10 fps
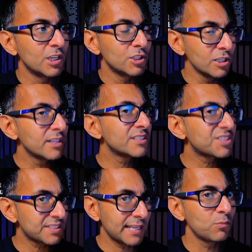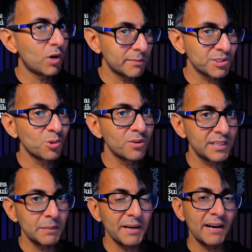you'll understand what I'm talking
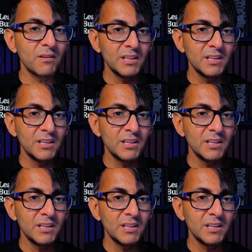about.